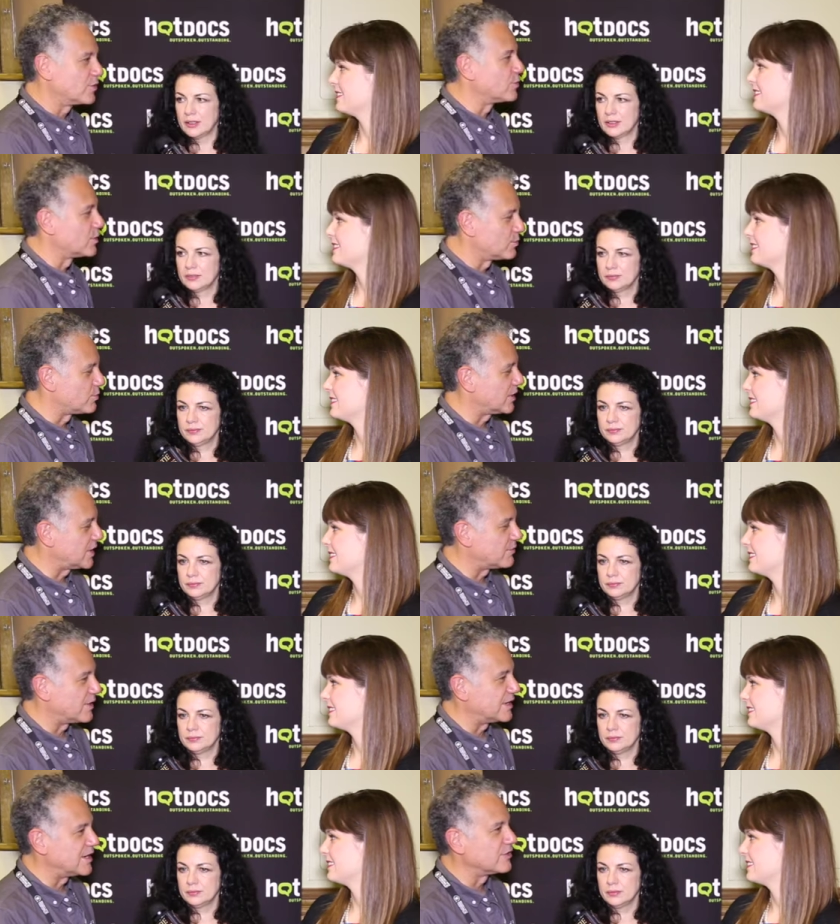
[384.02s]
Speaker 1: know, we're working
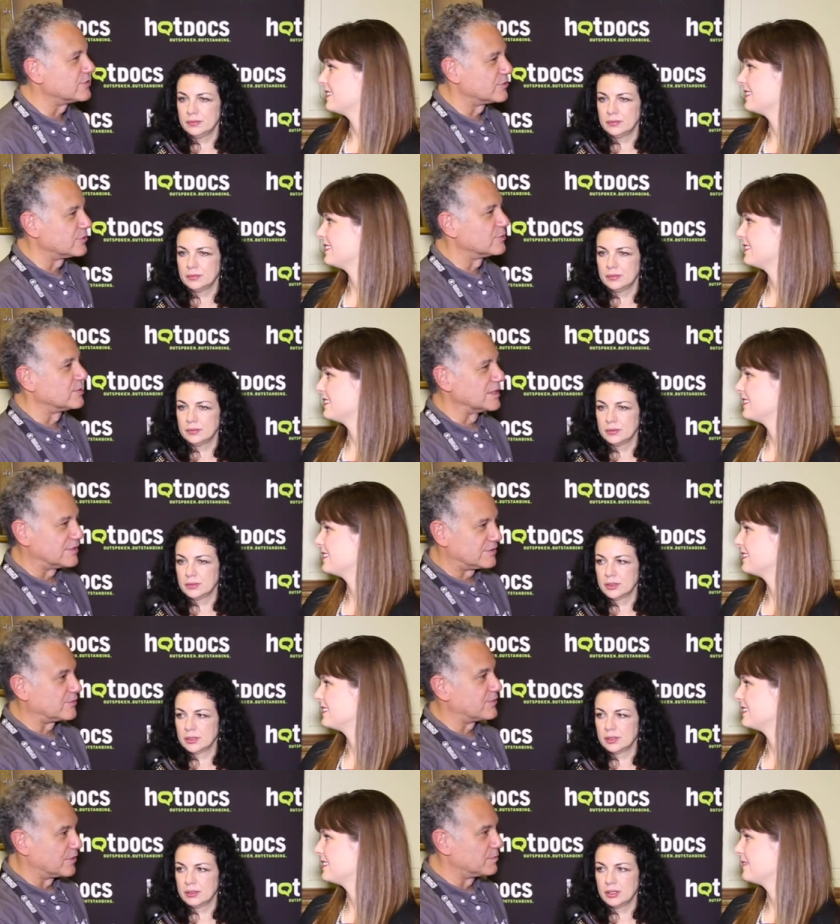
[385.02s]
right now to release
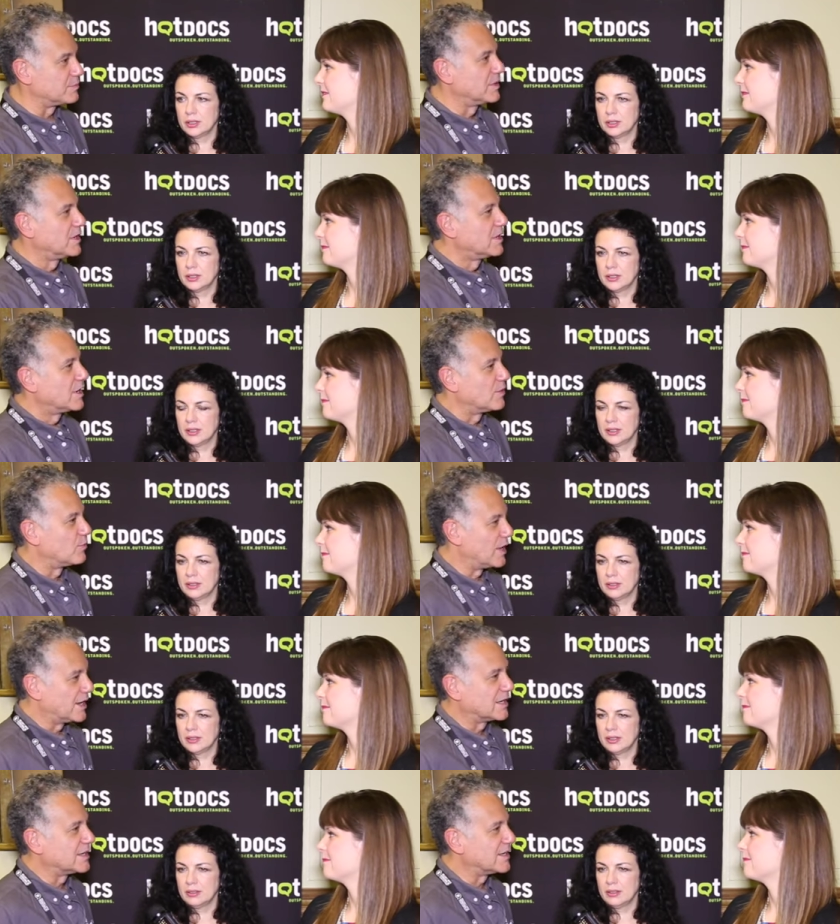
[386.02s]
the film
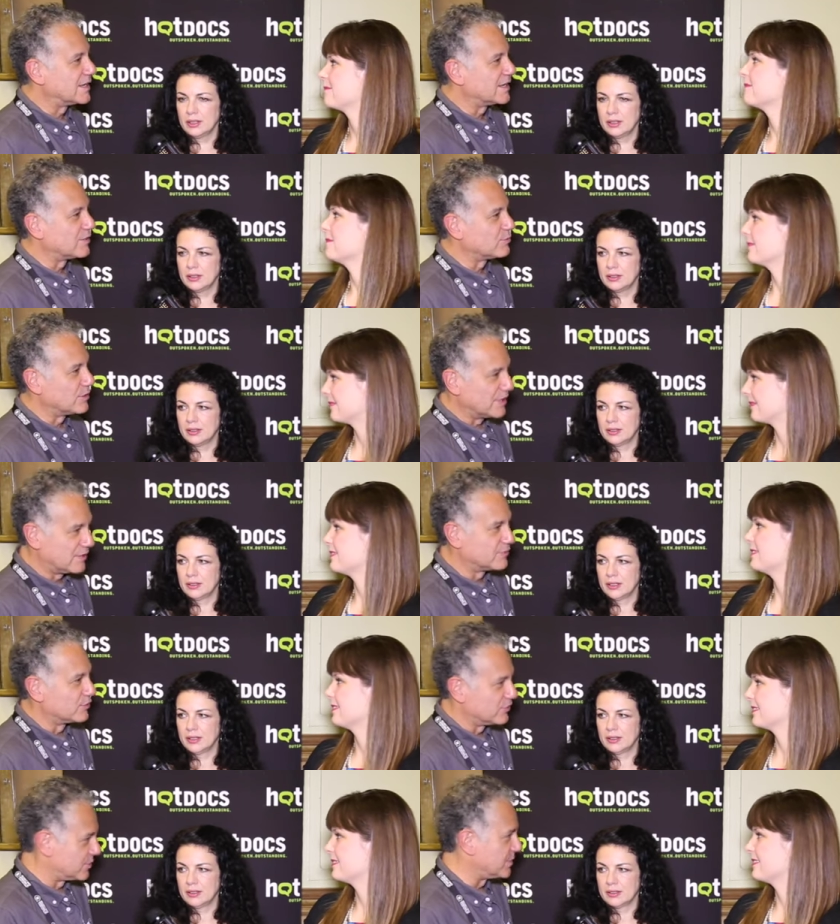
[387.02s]
widely, and we'll have
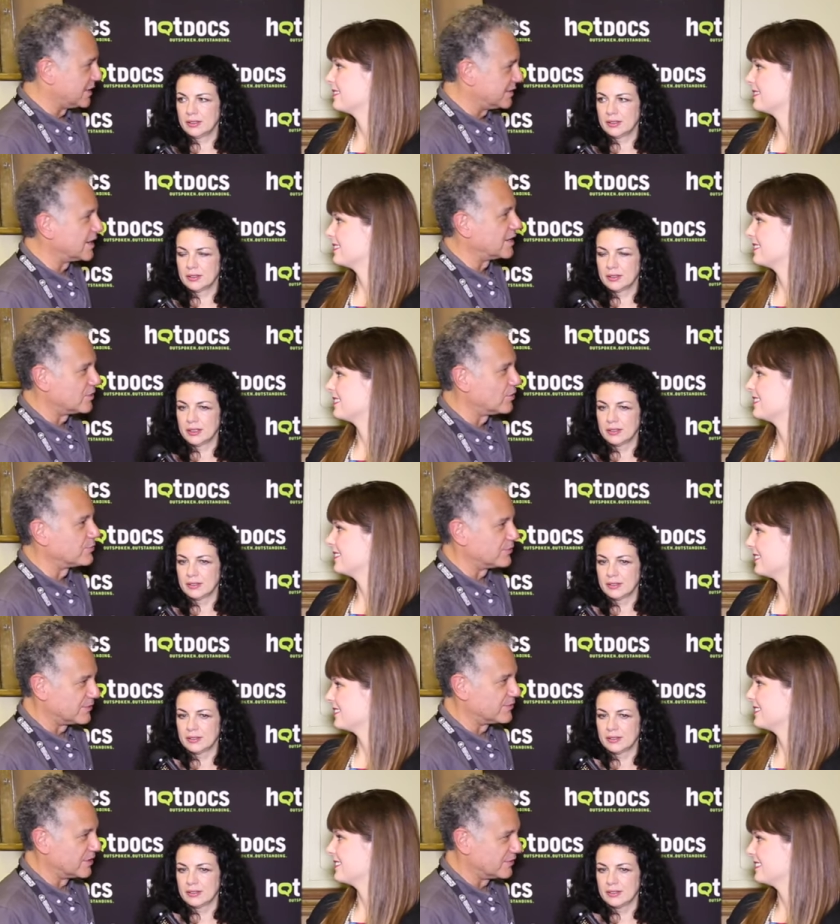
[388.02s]
news about that
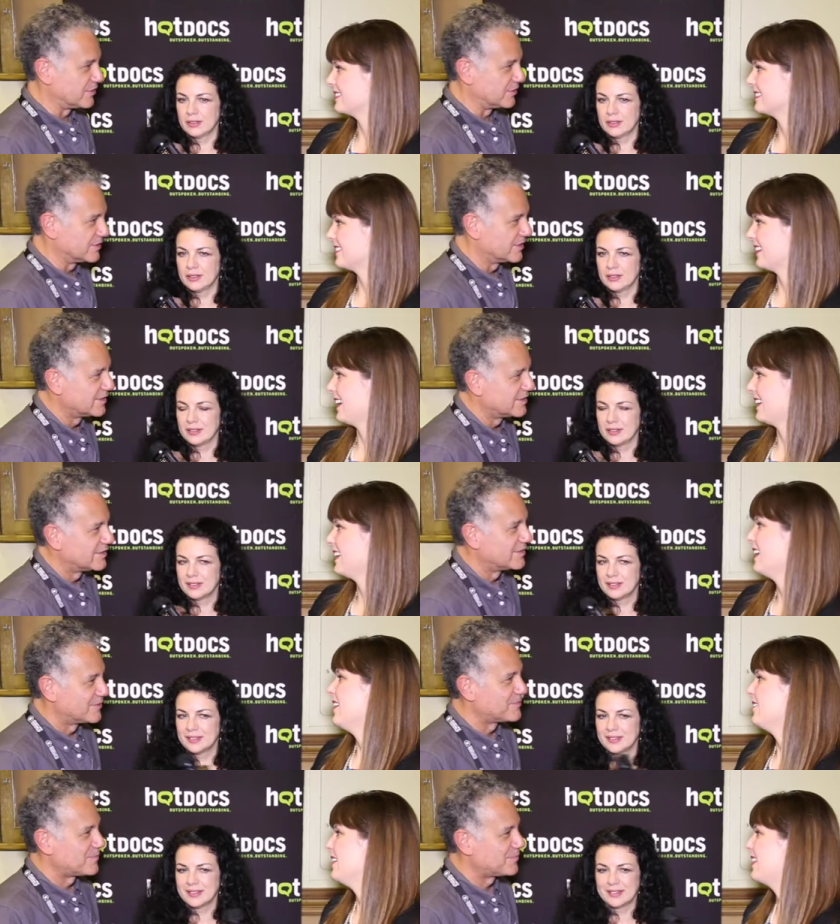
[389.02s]
hopefully very soon.
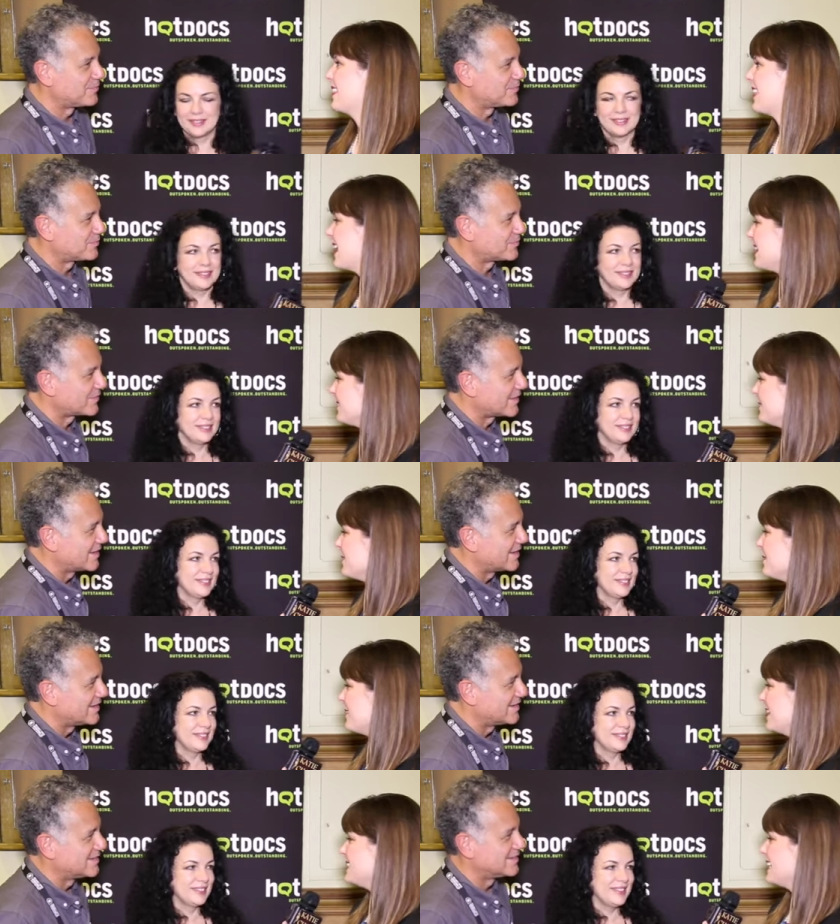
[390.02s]
Speaker 2: Well, thank you so
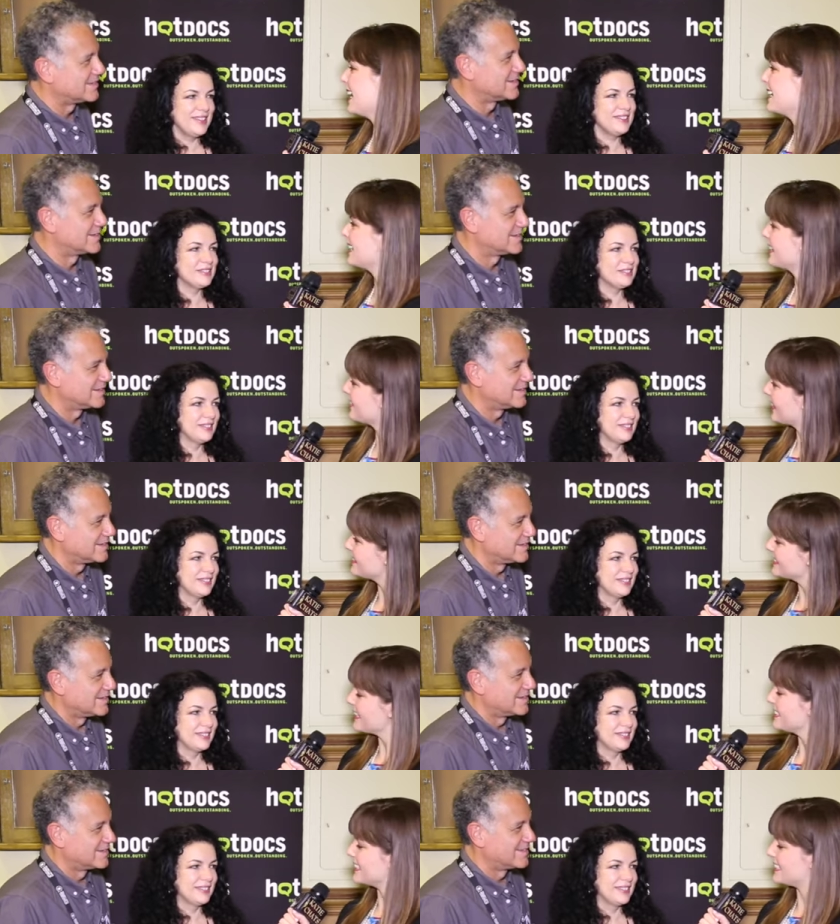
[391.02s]
much and
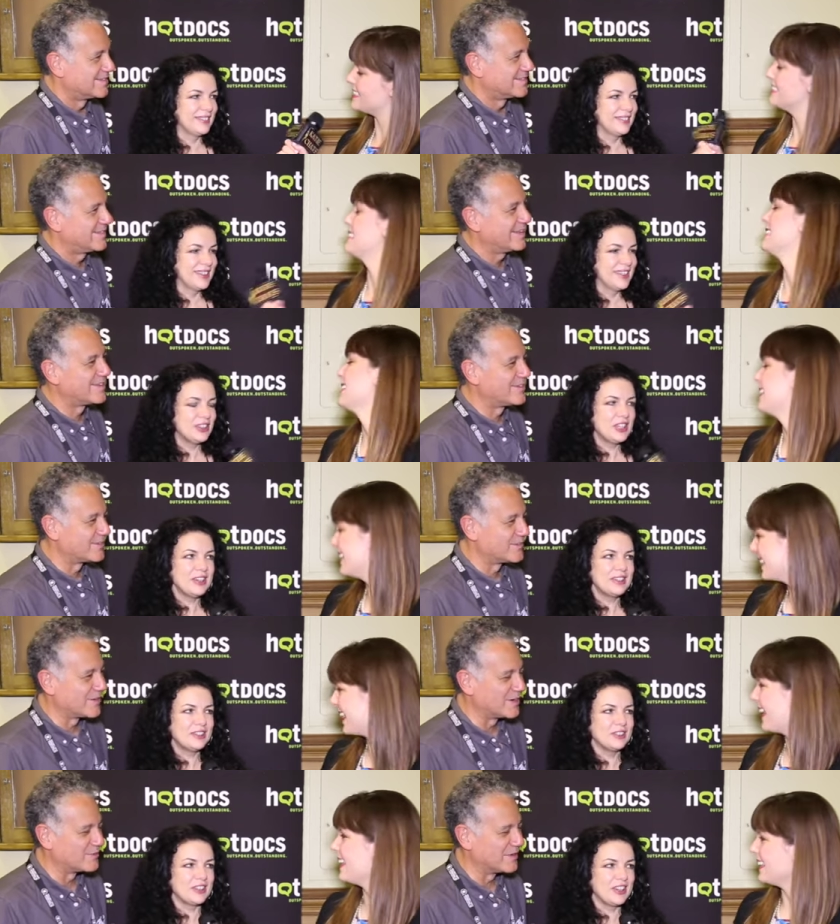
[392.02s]
congratulations. Thank you.
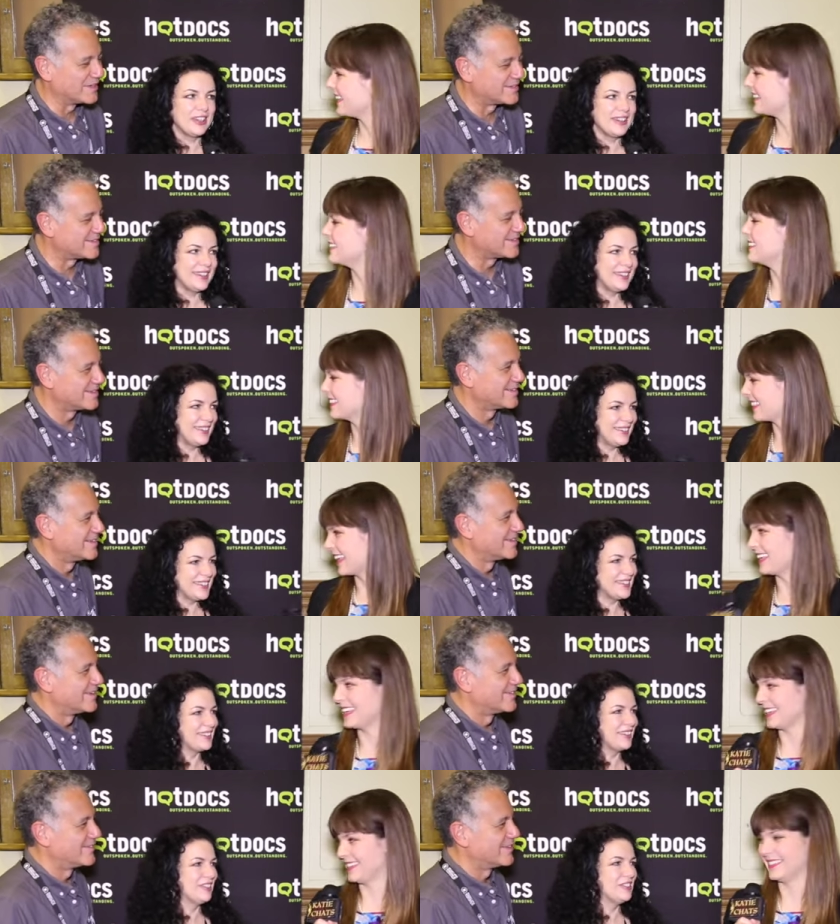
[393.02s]
Thank you, Katie. Thank, thank you.